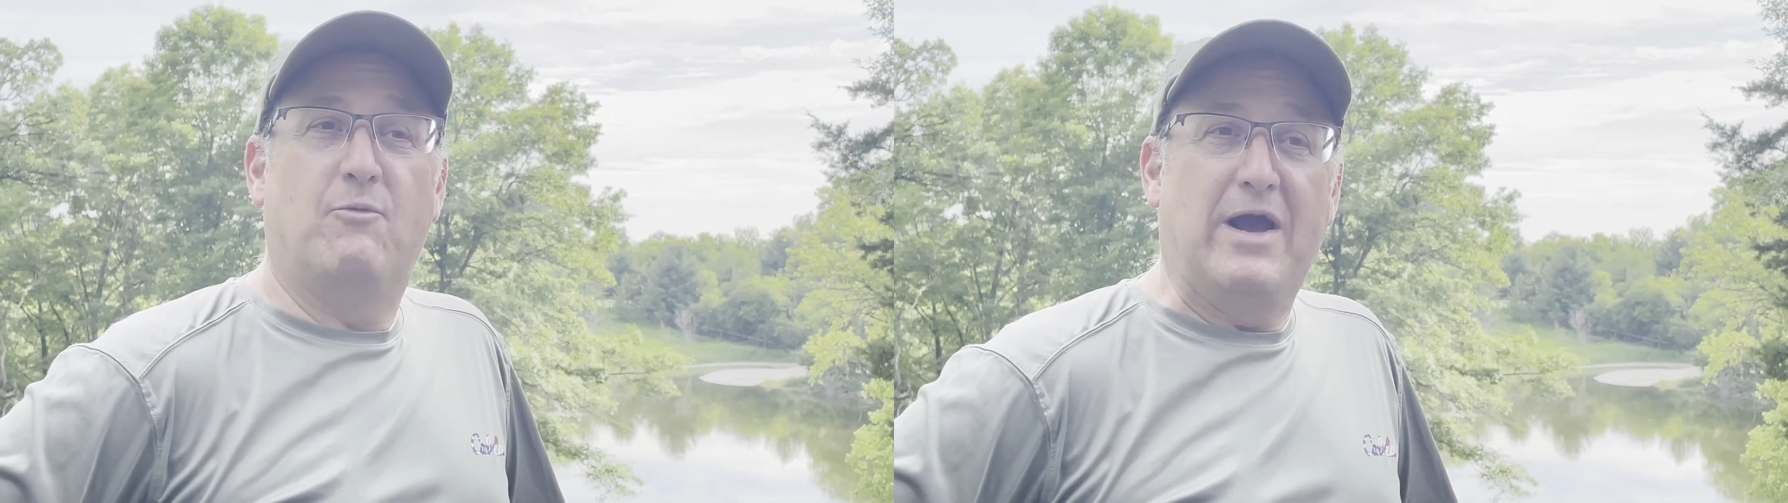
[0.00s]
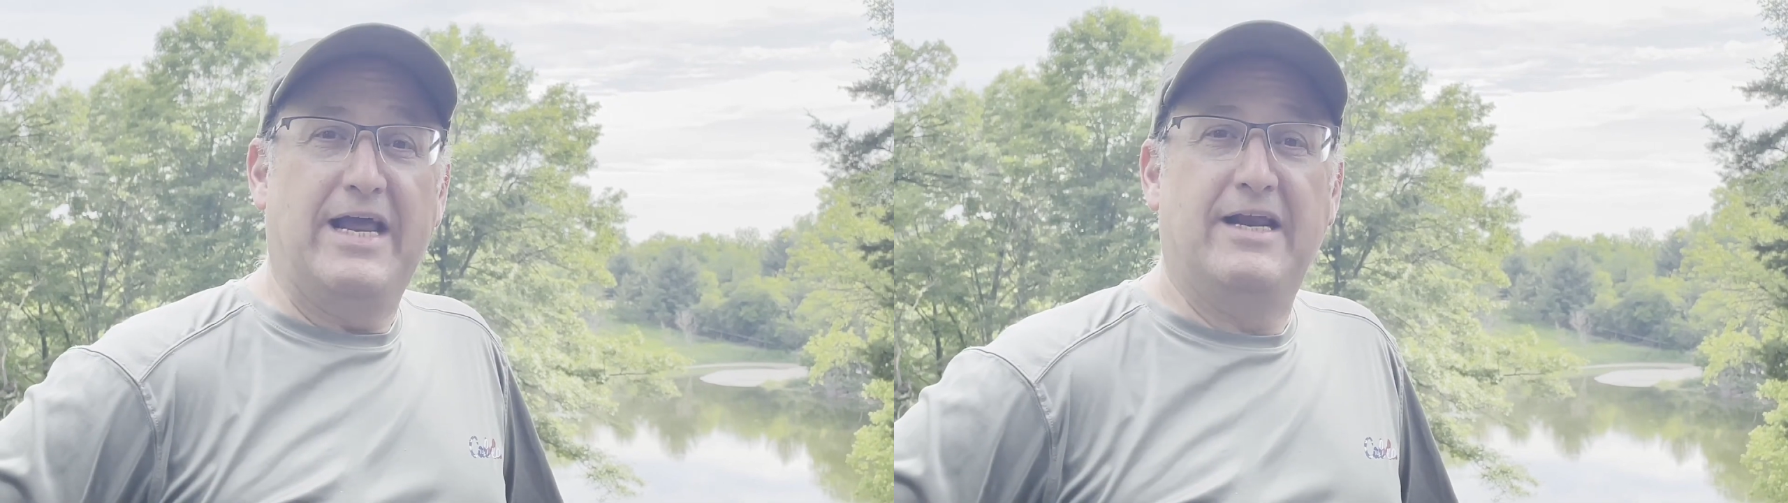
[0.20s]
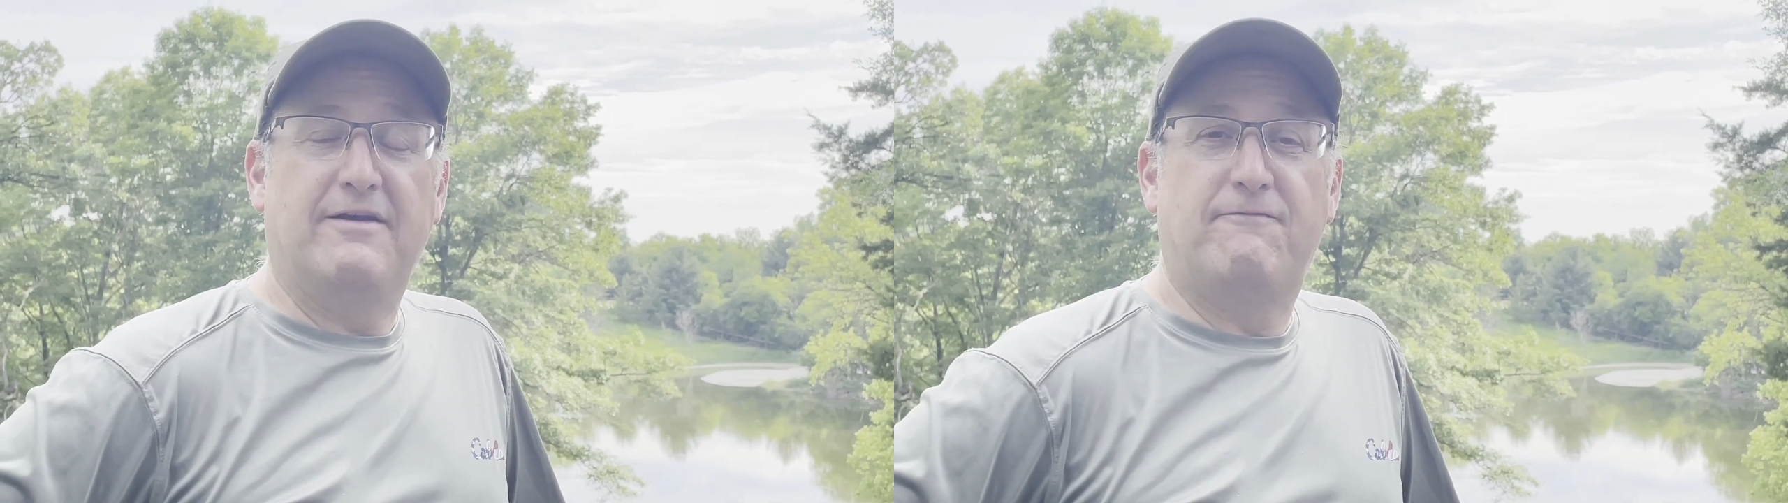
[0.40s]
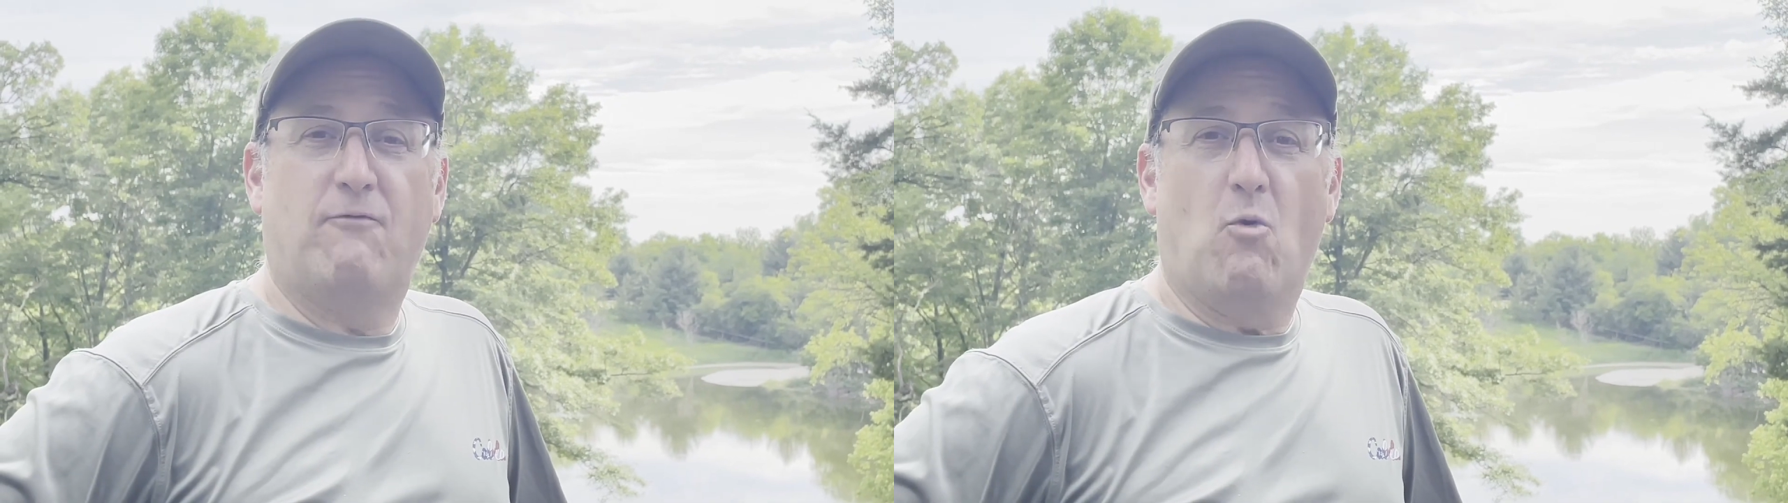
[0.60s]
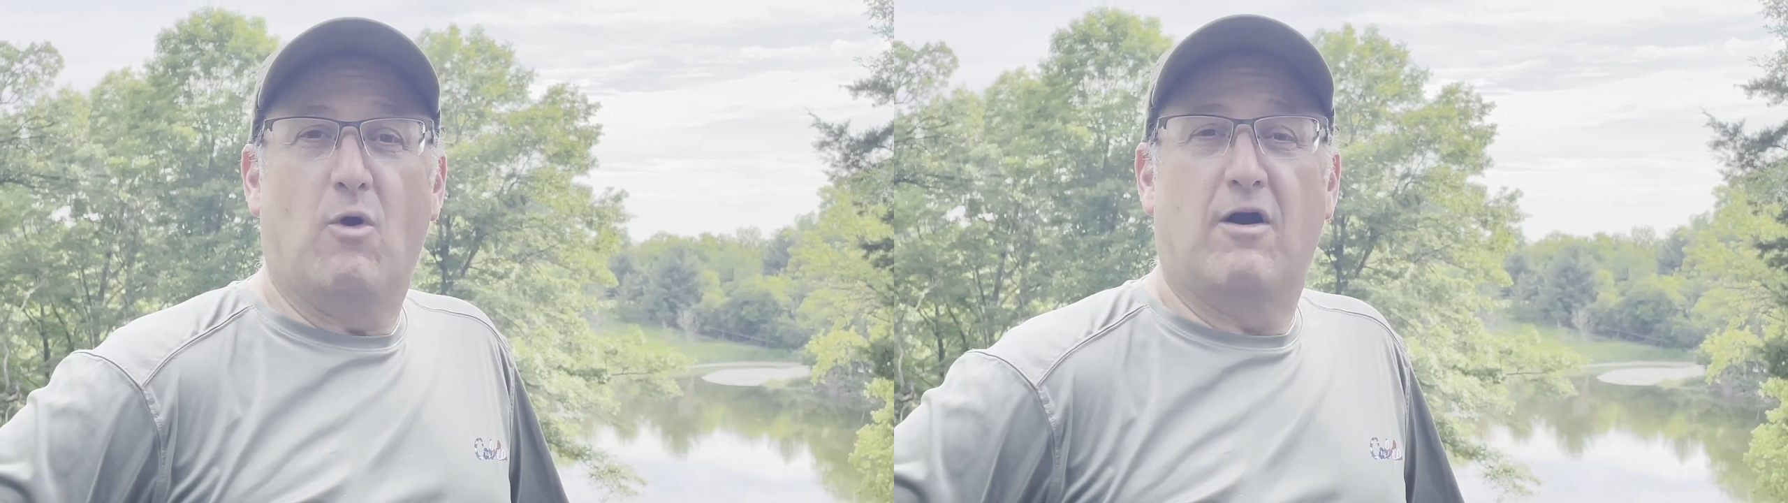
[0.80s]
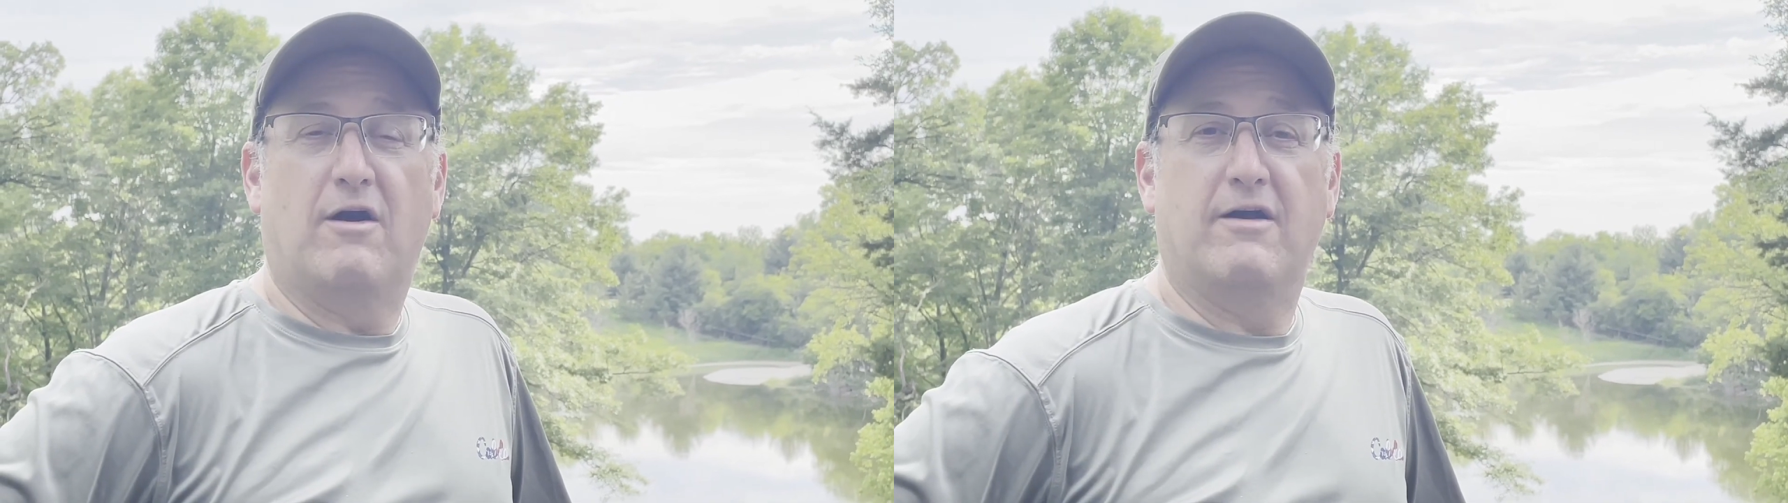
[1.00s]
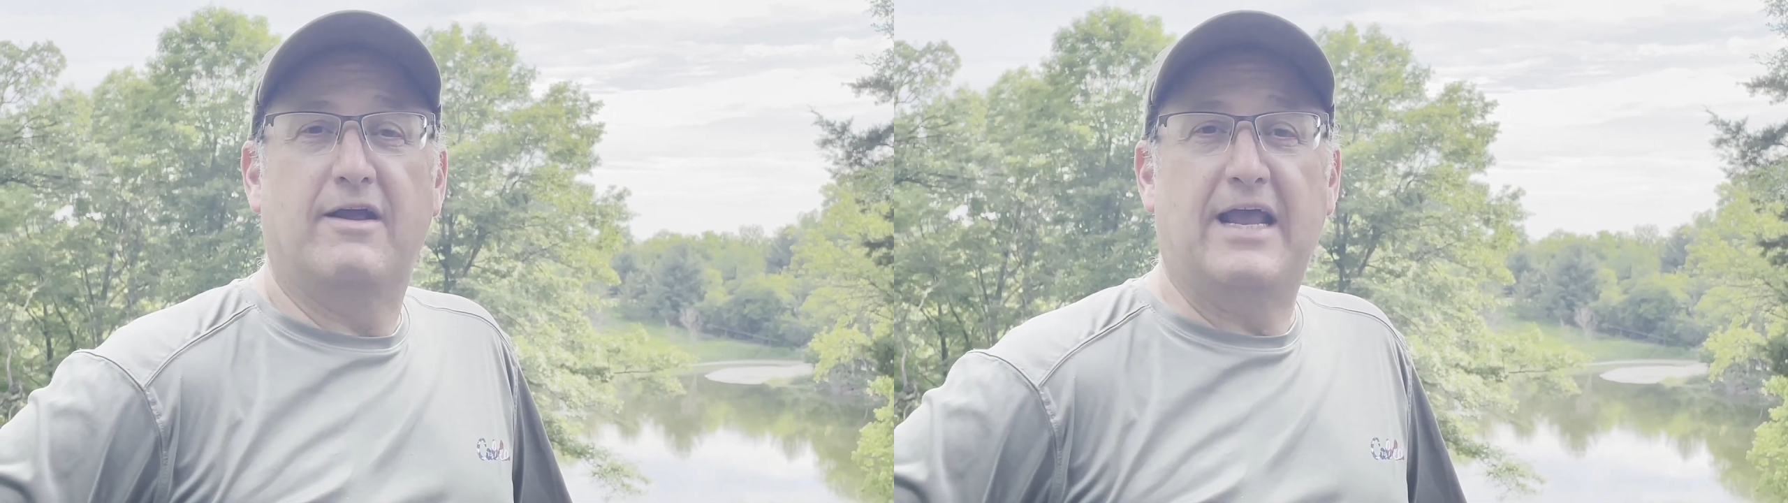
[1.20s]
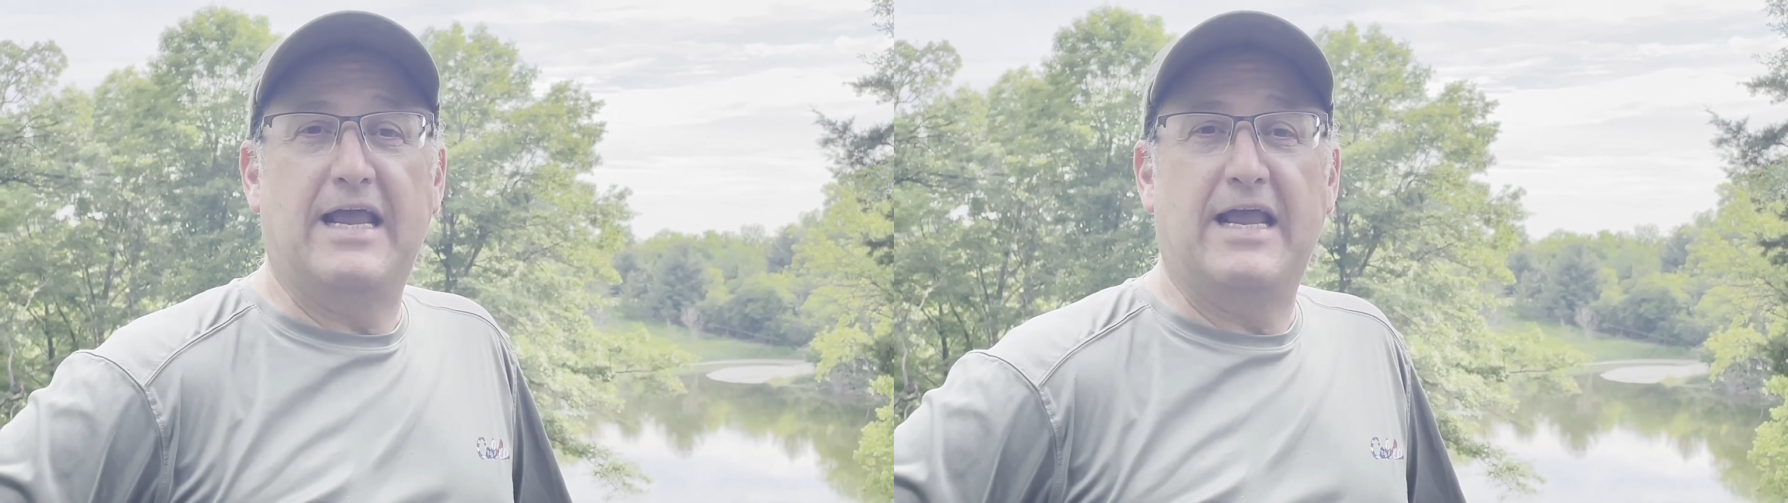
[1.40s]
waited for